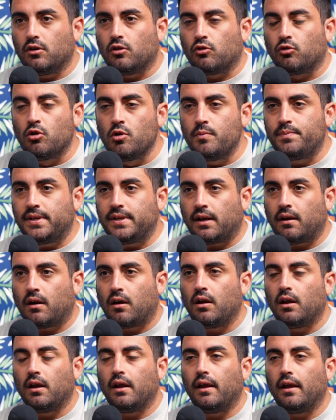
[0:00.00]
group
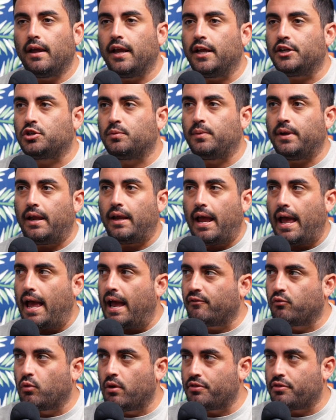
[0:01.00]
dinner, it should be
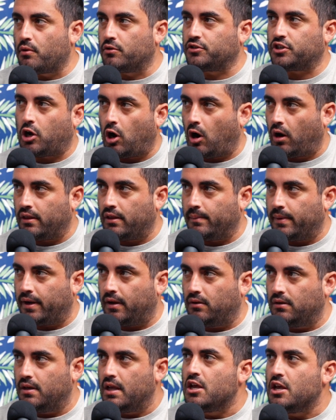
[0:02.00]
everyone throws a card in the middle.